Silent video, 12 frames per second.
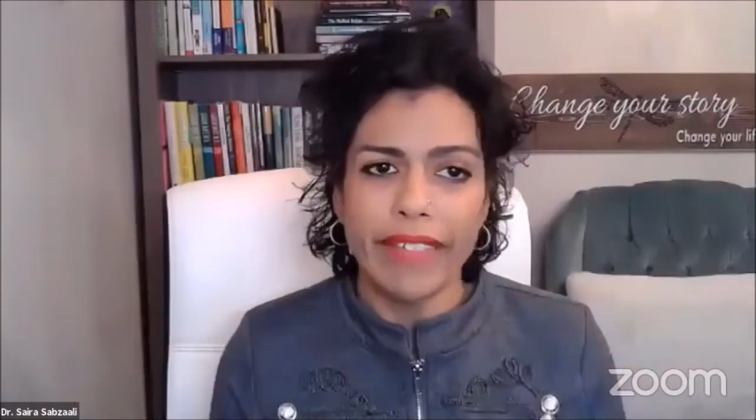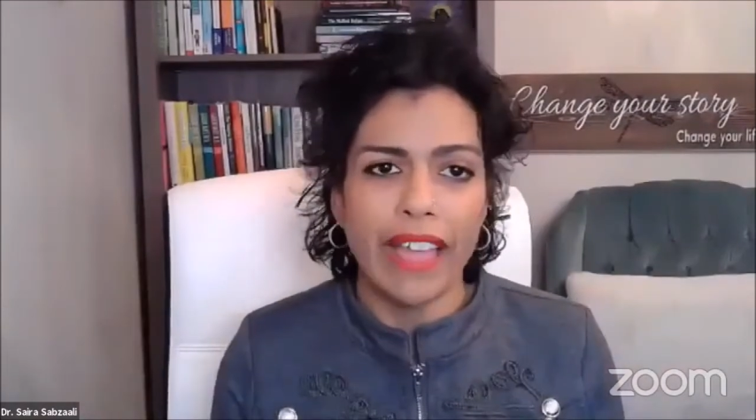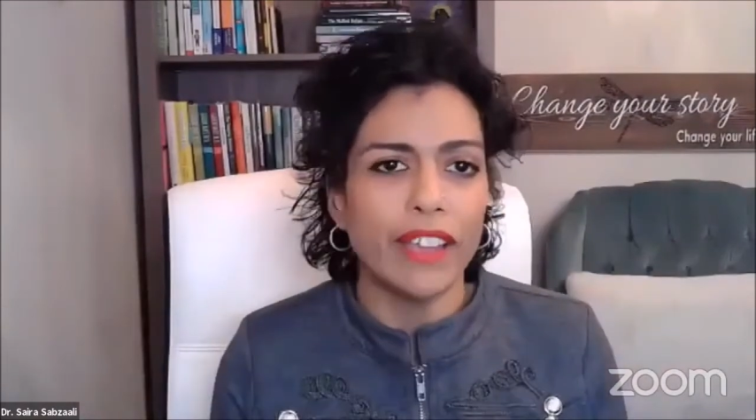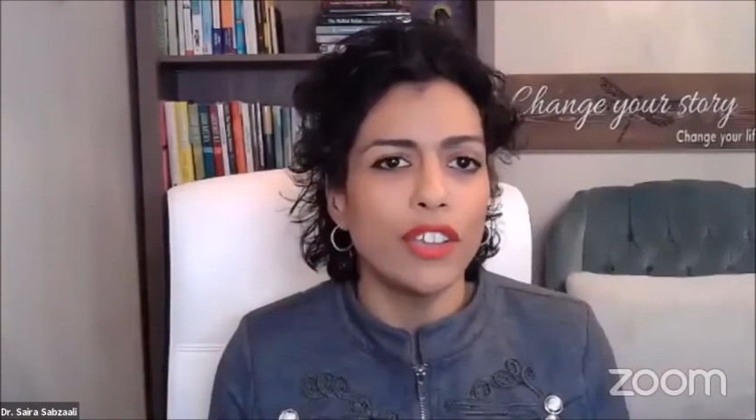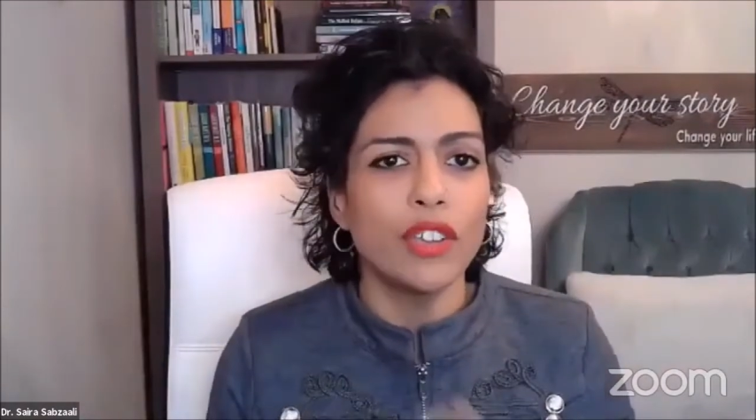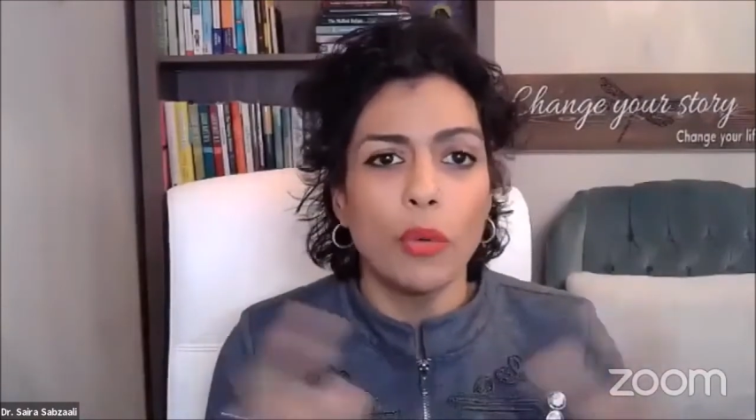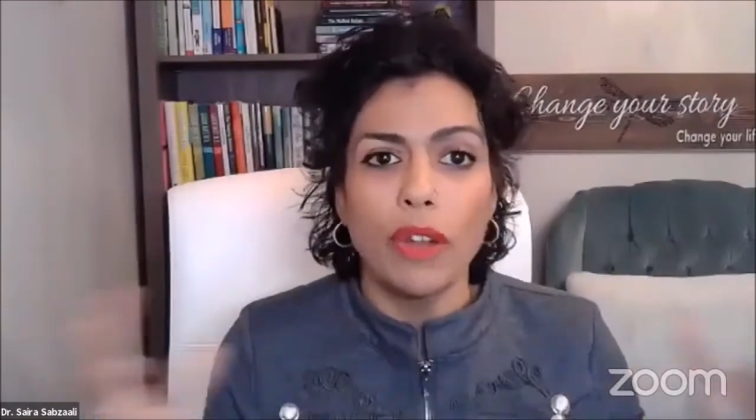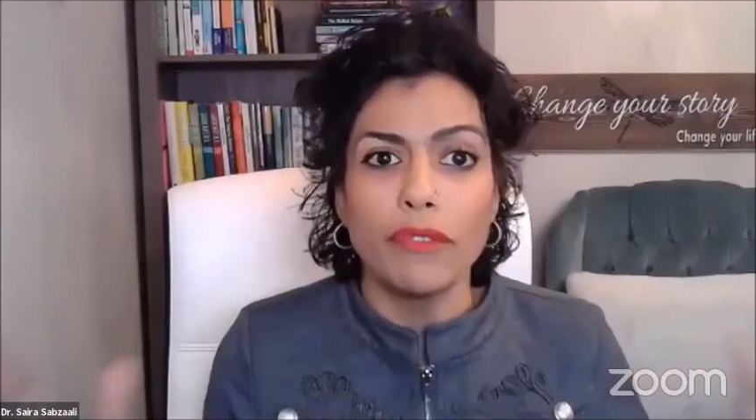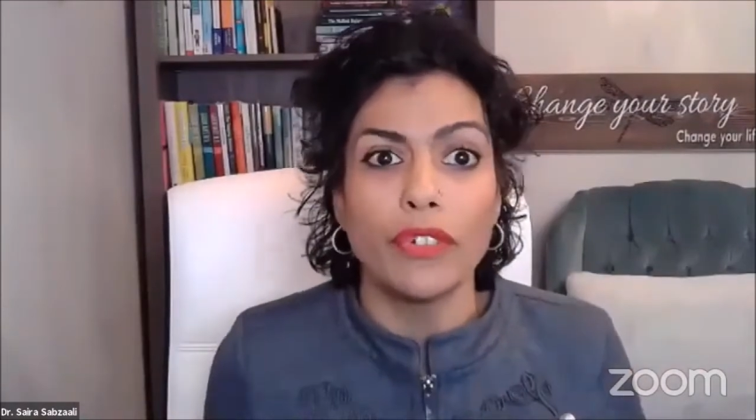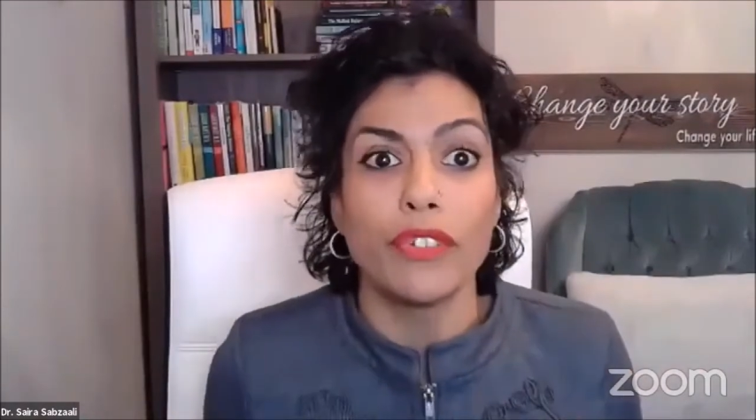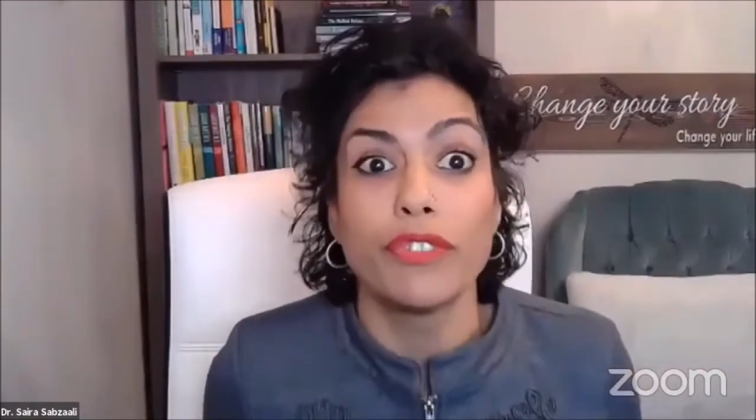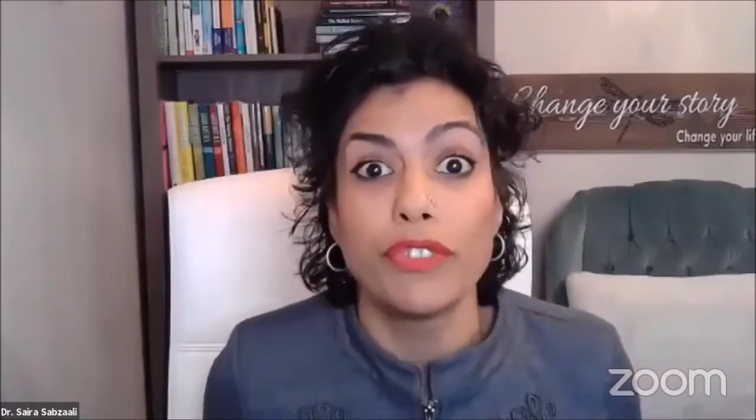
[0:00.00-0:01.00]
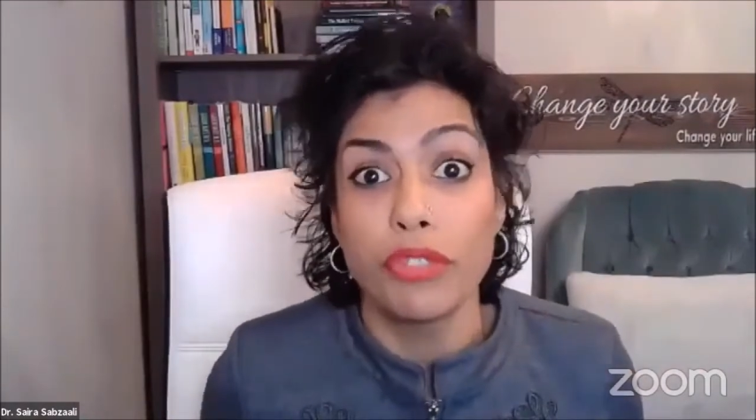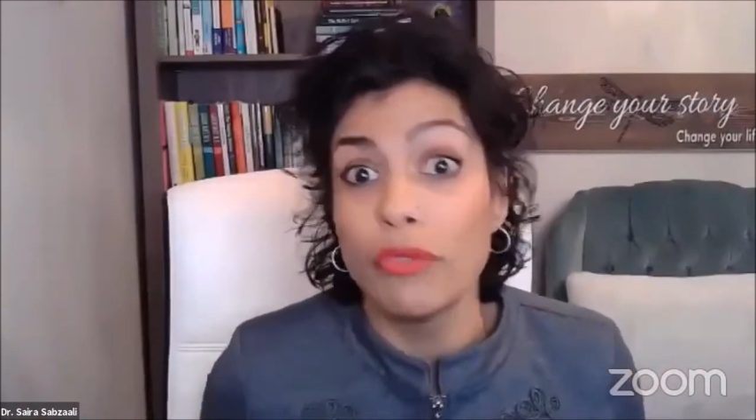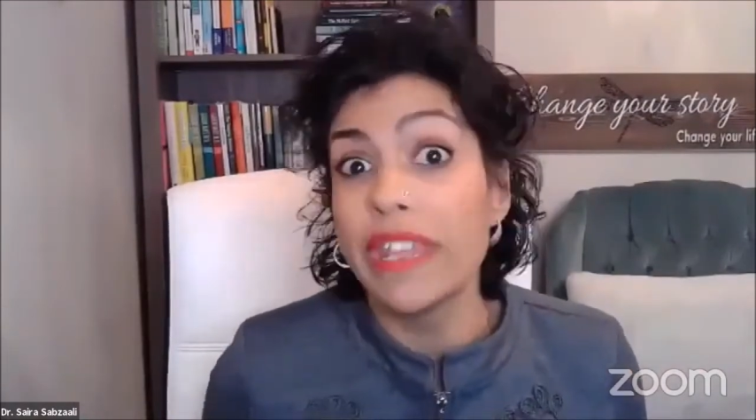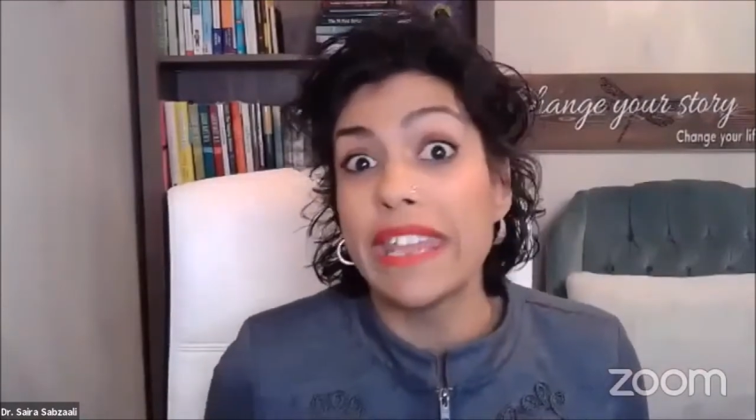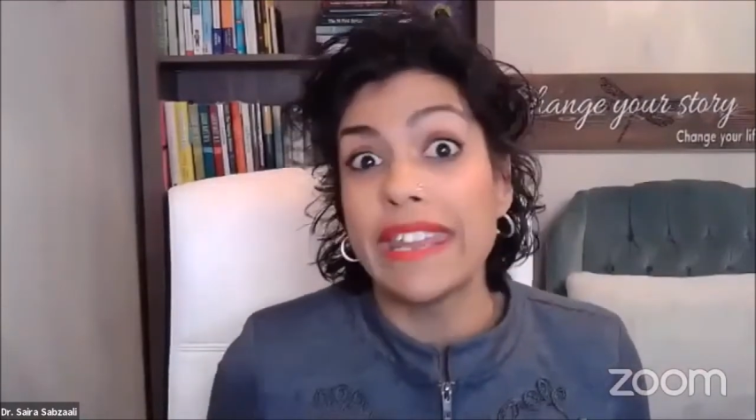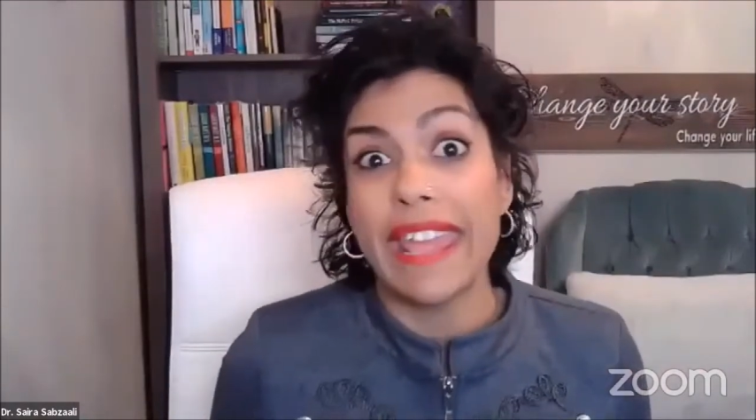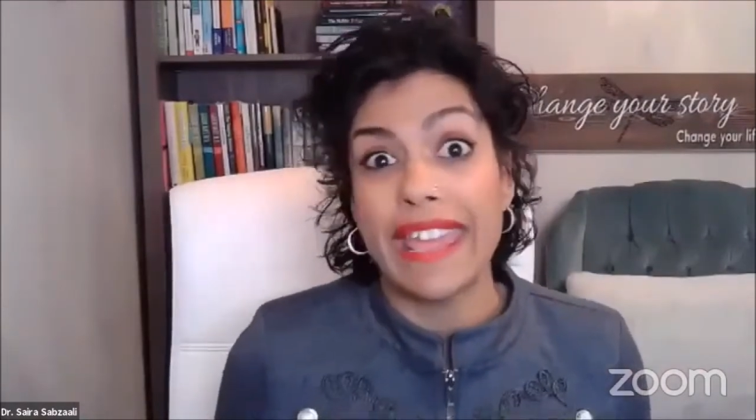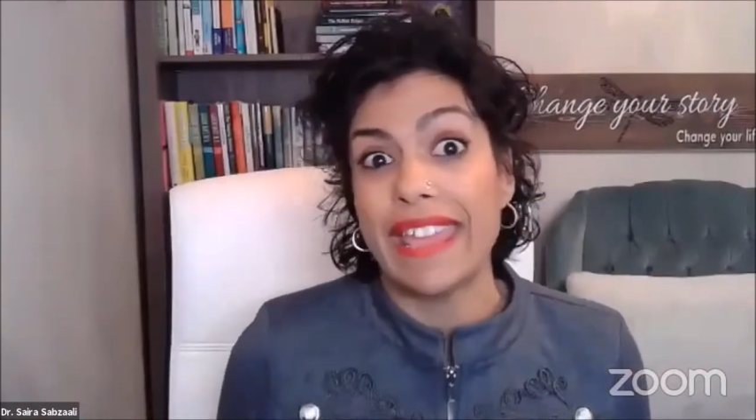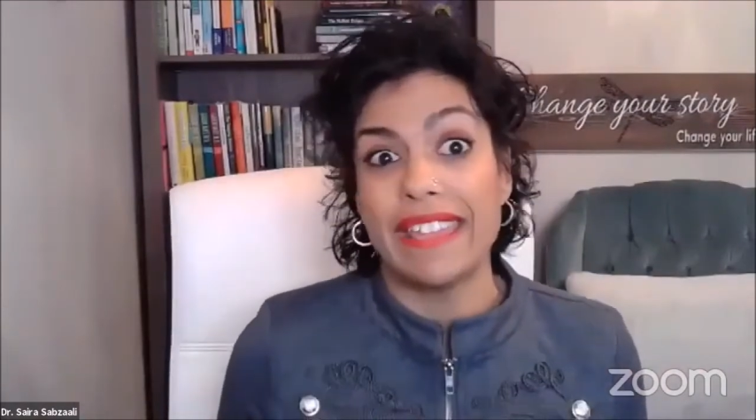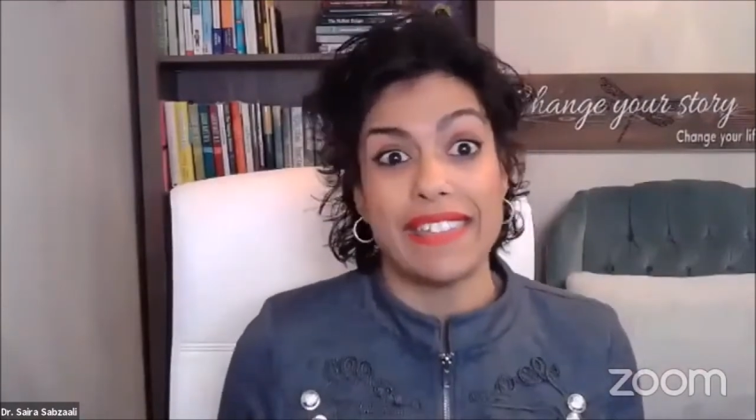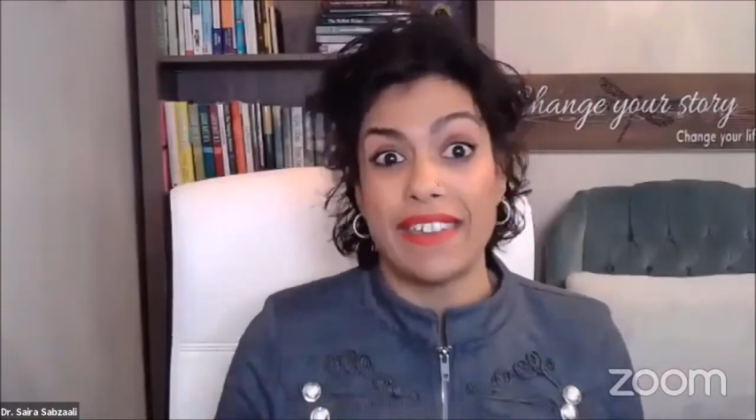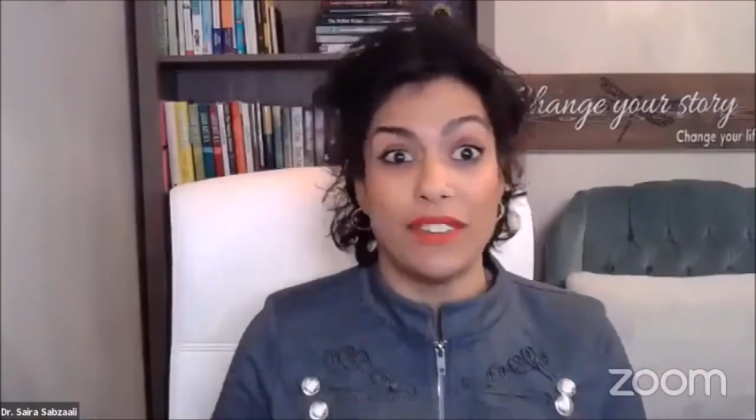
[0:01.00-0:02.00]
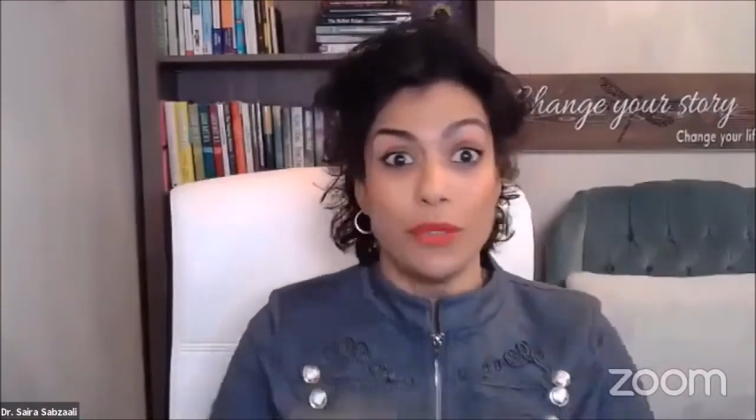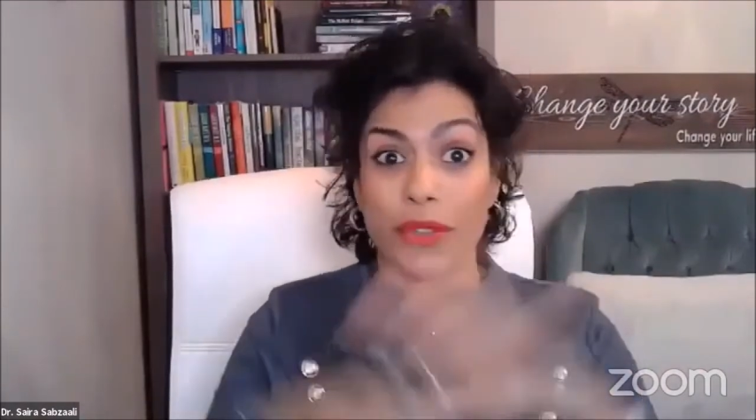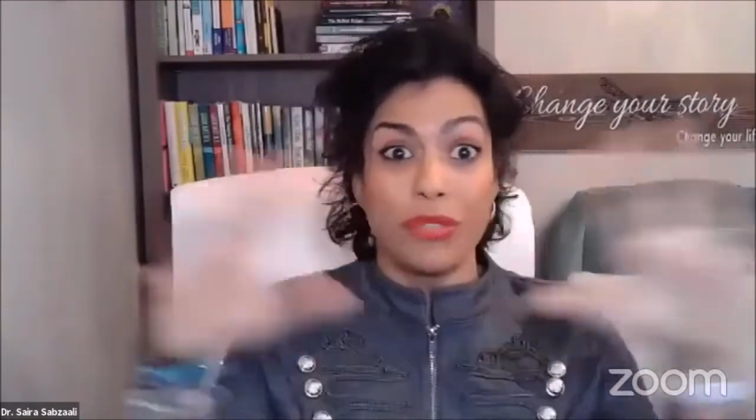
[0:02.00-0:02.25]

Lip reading: I could go on for 3 days and do